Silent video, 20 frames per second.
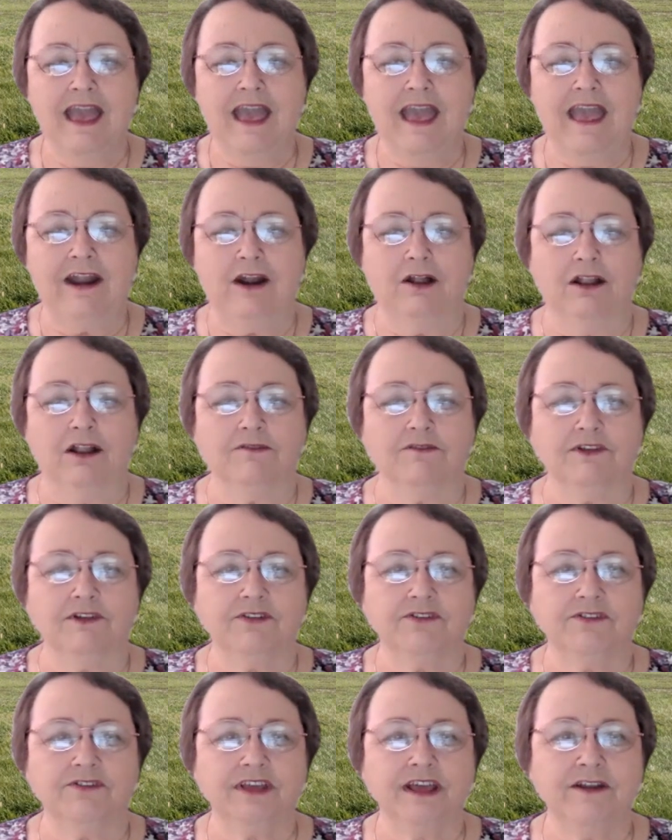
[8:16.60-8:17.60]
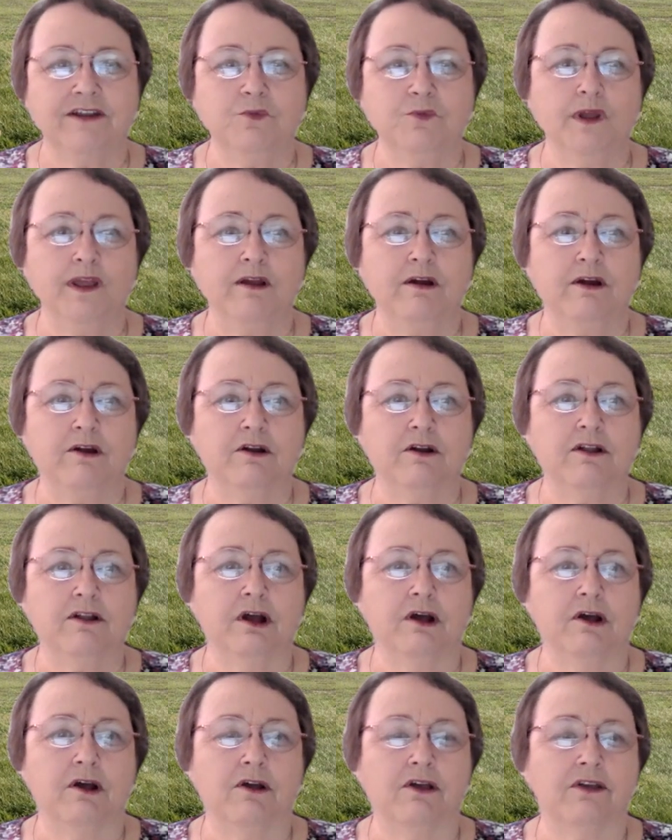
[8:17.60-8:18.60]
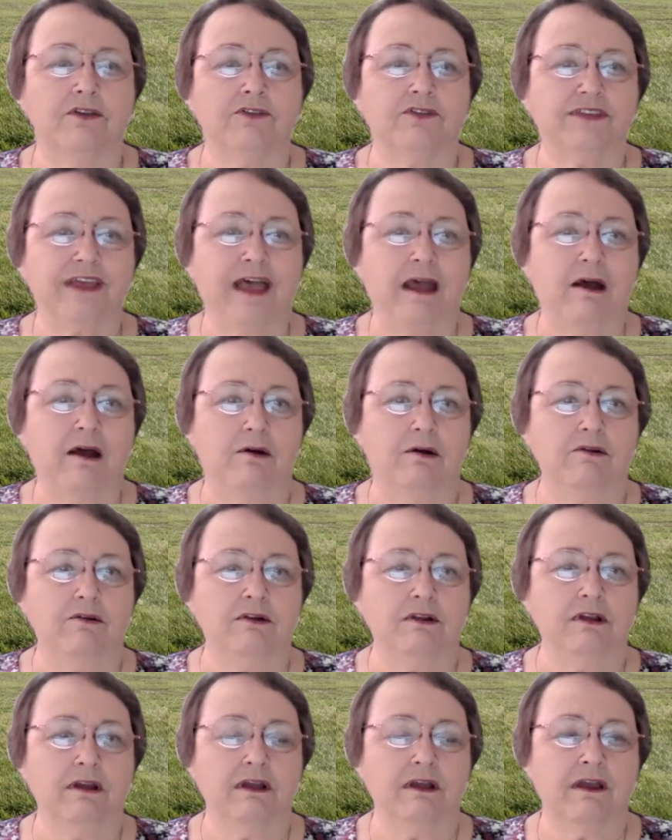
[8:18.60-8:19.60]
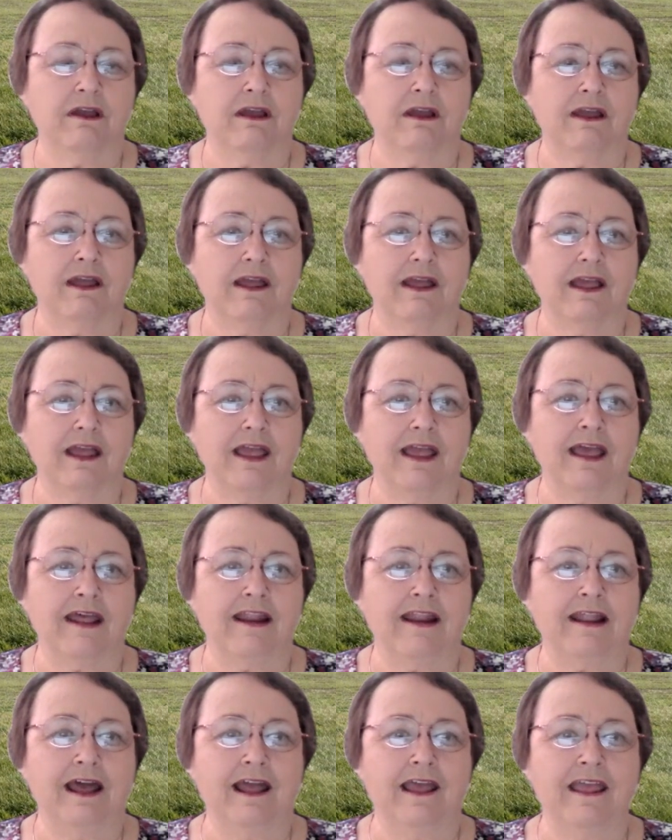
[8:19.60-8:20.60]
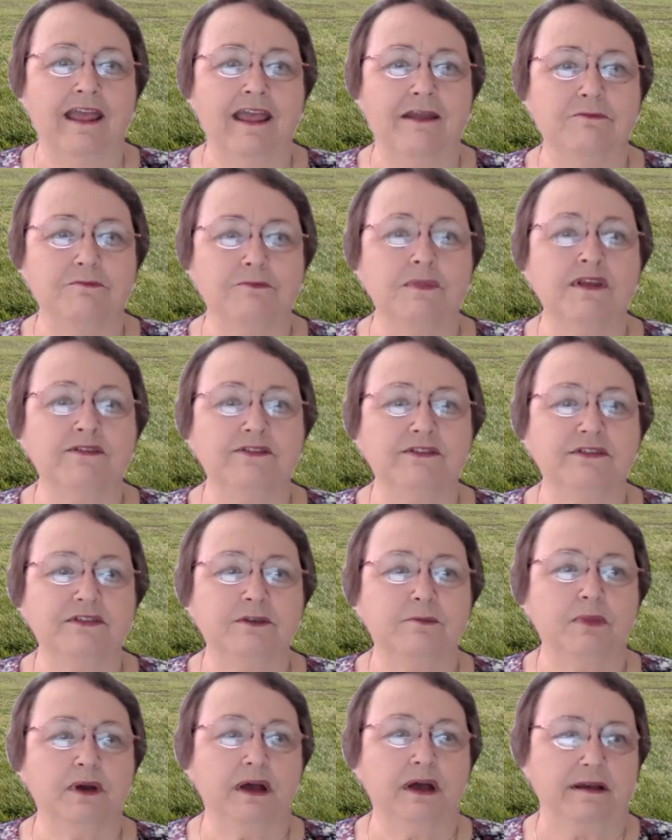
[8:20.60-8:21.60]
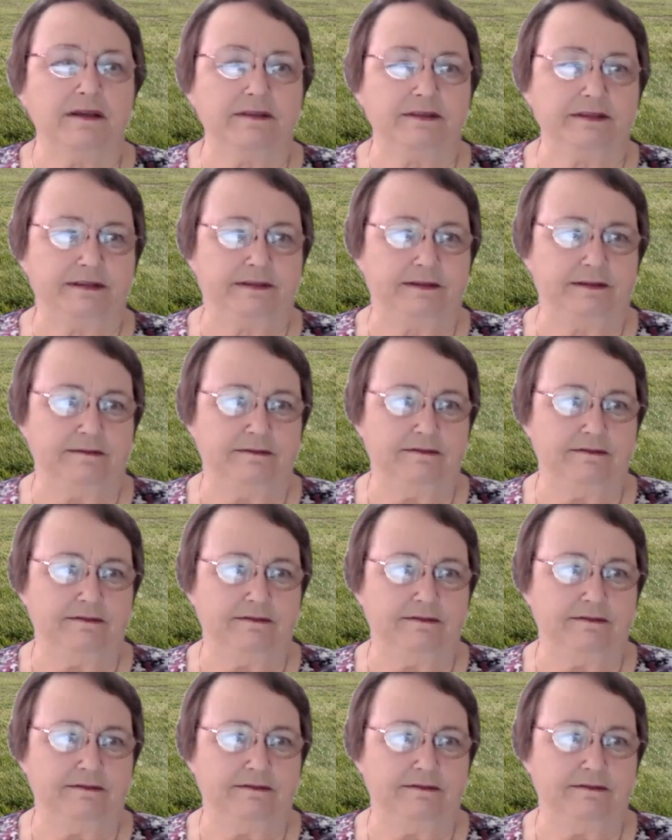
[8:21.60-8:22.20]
And all of a sudden, we heard a sound, and I had missed the bus.